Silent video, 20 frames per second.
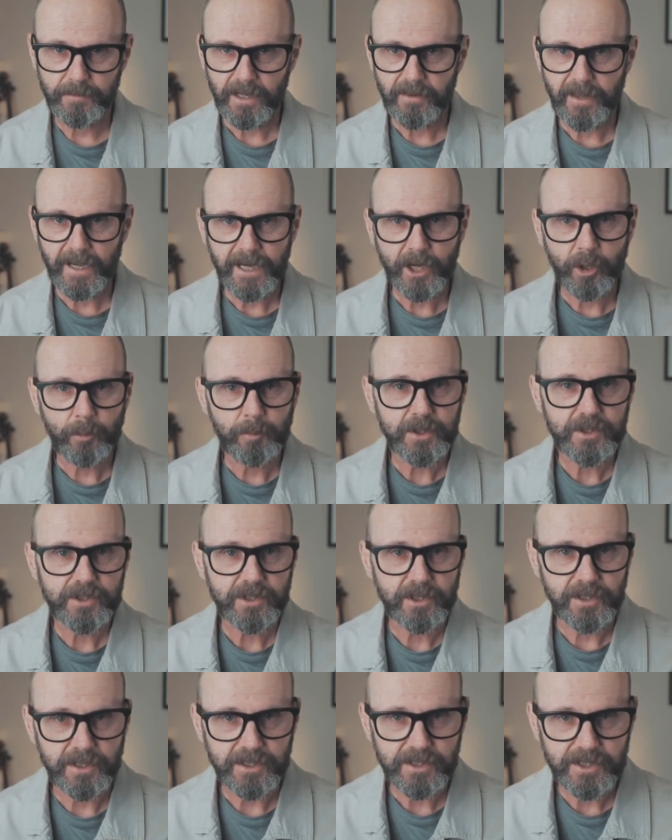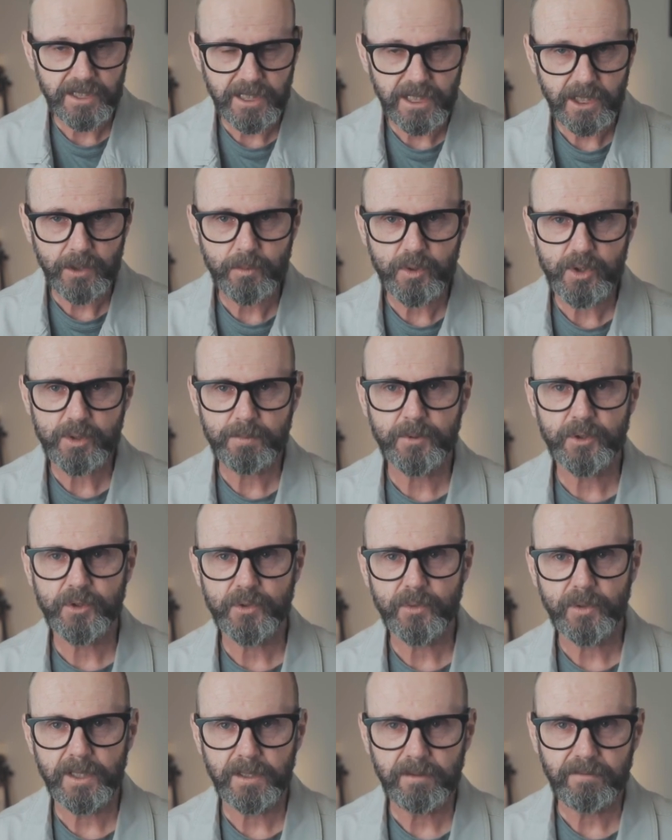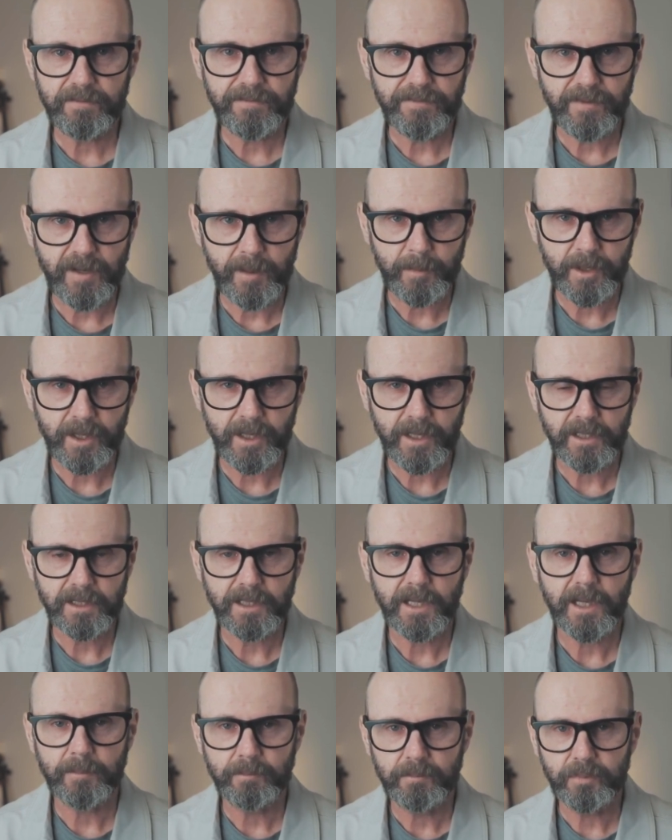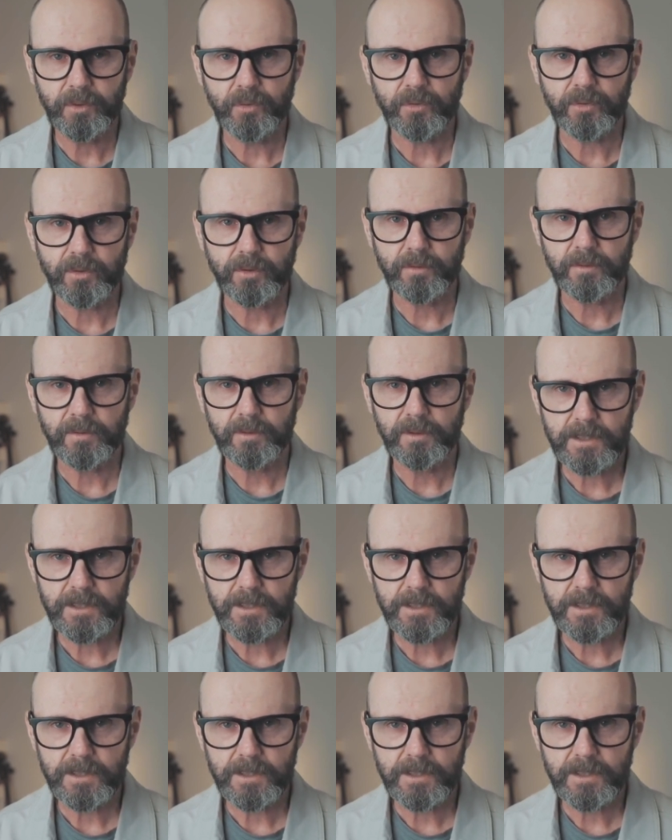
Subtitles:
They help us to distinguish between feminine and plural.